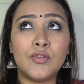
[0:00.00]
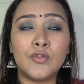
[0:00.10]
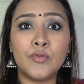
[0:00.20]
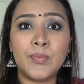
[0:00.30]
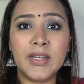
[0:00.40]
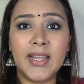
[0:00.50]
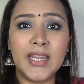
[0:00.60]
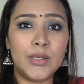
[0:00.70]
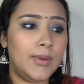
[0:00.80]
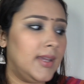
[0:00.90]
super
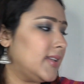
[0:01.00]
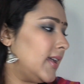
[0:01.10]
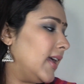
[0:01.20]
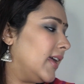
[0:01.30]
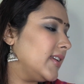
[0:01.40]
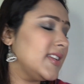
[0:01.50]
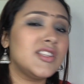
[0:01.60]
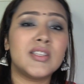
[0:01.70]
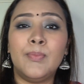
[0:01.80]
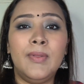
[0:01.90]
lightweight and it
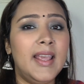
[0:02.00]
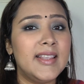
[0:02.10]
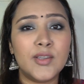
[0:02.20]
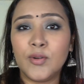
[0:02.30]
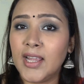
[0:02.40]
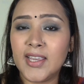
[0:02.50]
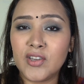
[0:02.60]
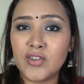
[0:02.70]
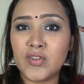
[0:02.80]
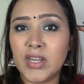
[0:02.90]
just blends out
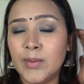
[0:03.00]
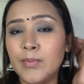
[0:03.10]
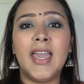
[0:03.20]
like a dream,